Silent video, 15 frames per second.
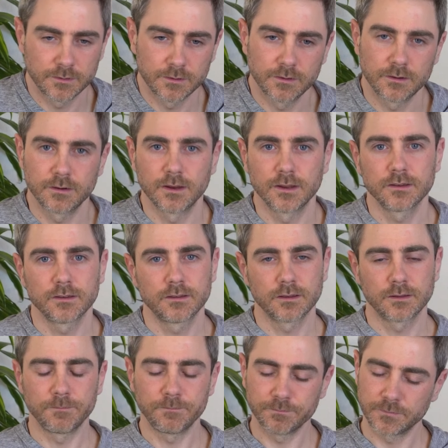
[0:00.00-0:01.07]
All right,
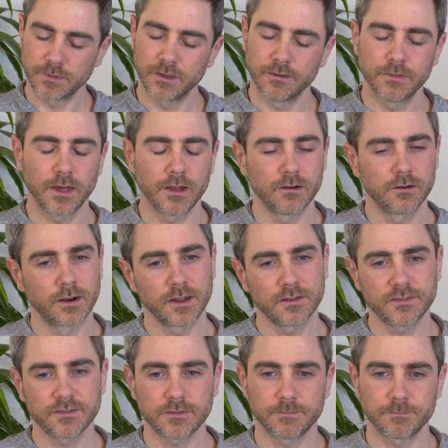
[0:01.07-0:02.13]
good. Give that a
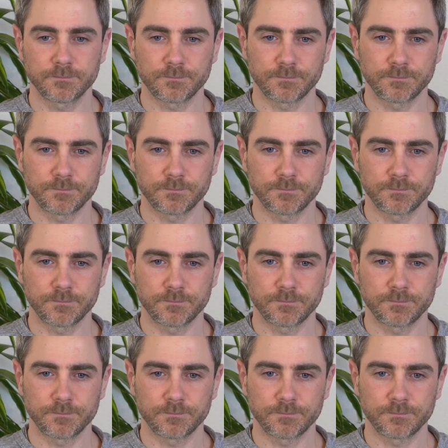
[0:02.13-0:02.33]
rest.